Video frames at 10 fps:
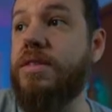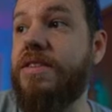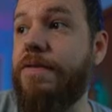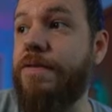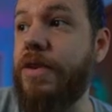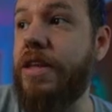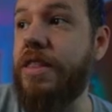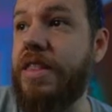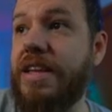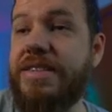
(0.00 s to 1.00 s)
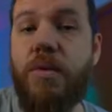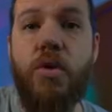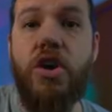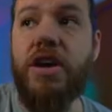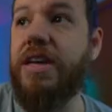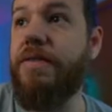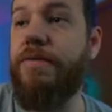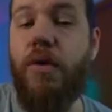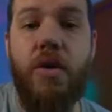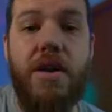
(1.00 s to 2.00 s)
different things that we're looking
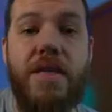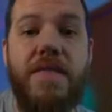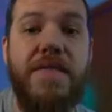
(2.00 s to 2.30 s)
for